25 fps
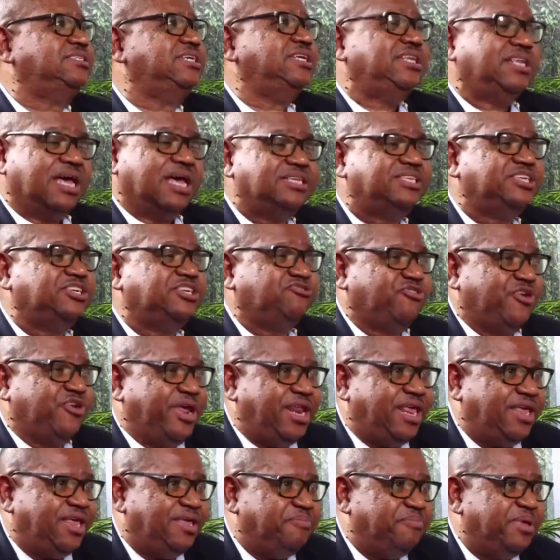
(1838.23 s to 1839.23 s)
does the
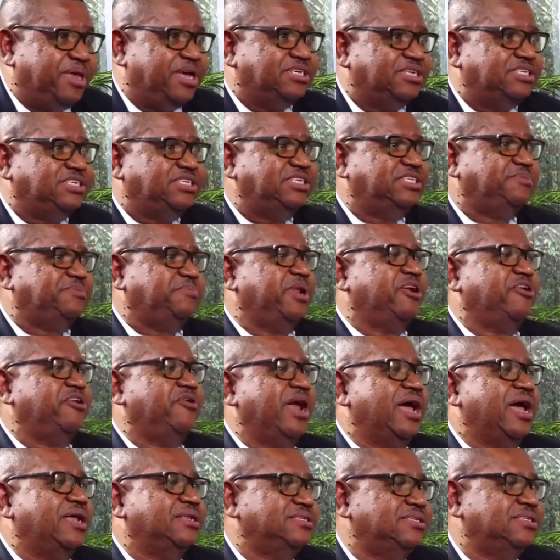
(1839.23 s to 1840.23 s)
training because she's been
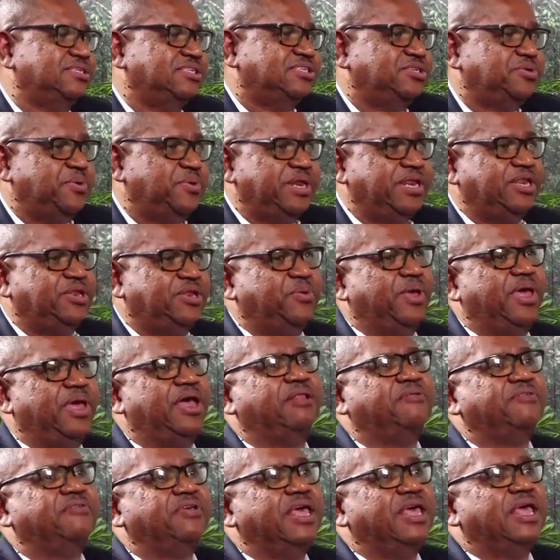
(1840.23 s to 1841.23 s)
around since
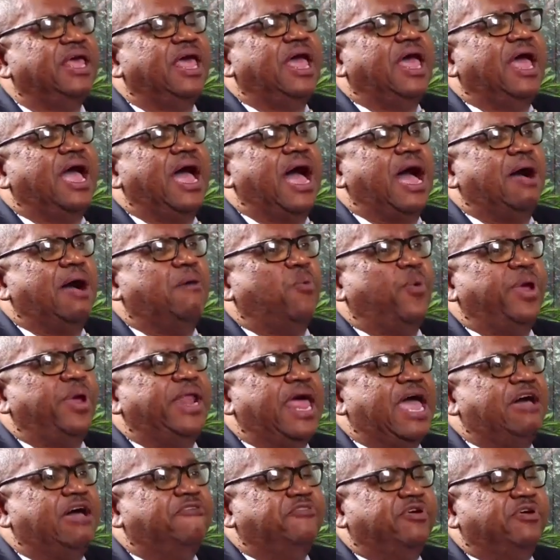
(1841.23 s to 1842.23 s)
2012.
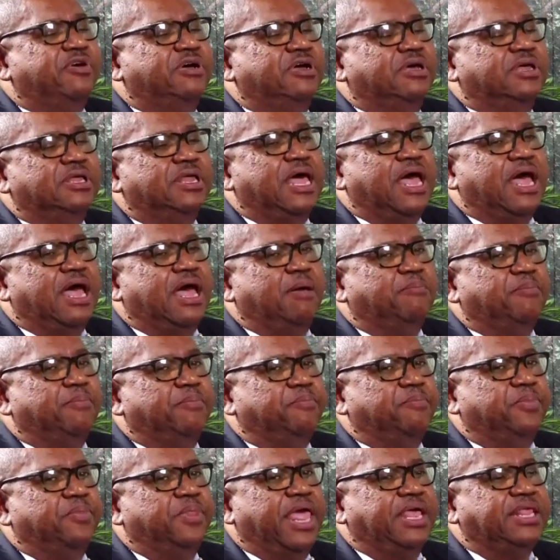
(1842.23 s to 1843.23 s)
Whenever
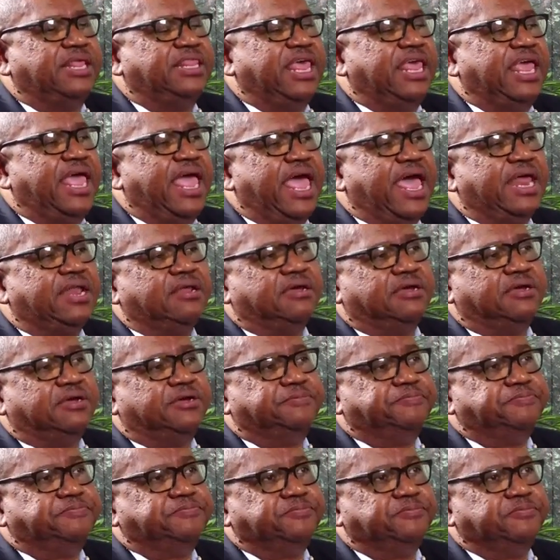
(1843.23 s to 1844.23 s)
like they had
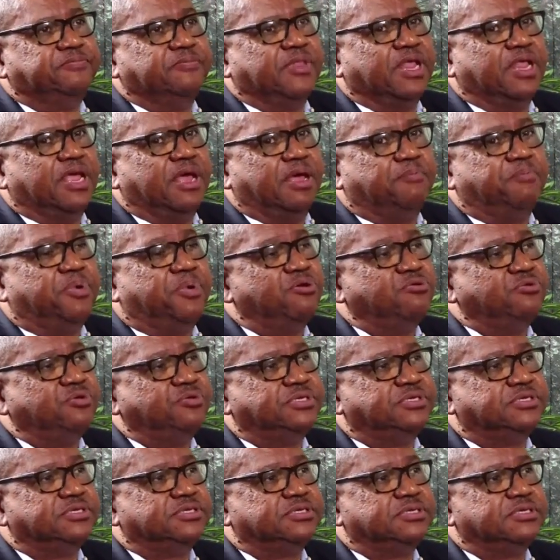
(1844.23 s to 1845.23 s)
a
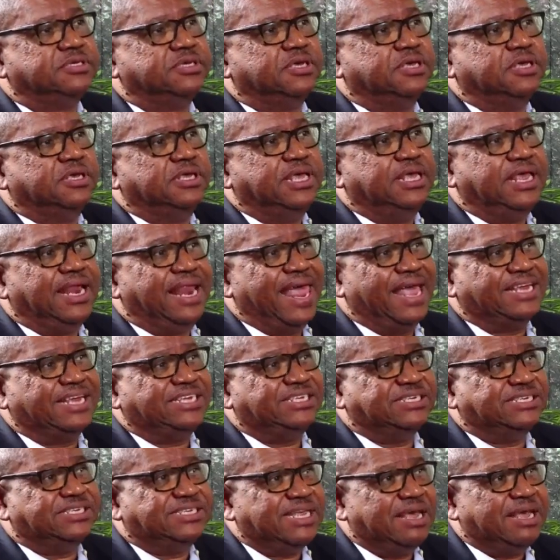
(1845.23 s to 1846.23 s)

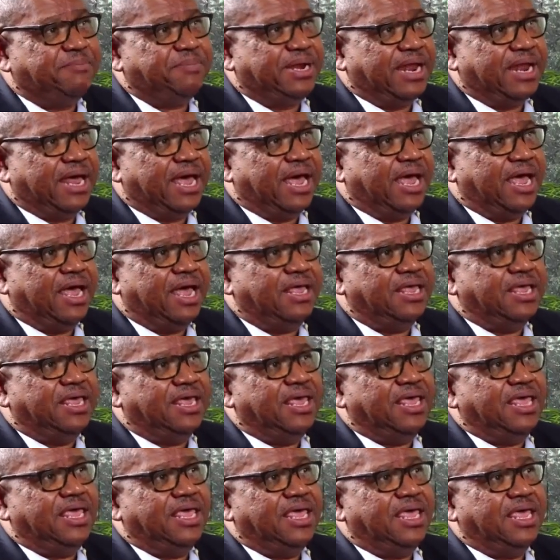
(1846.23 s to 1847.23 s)
post-election seminar
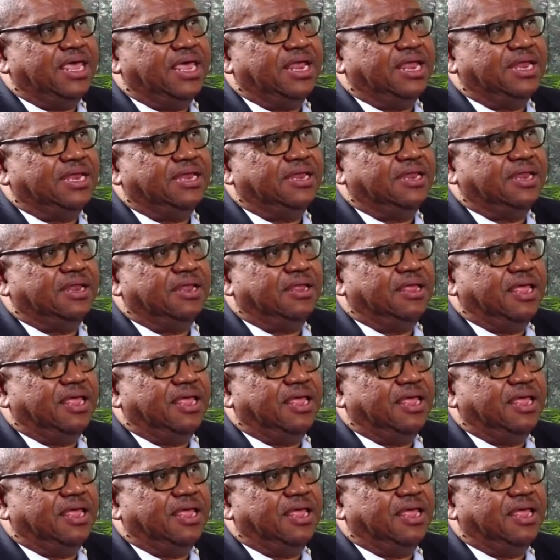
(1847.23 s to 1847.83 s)
in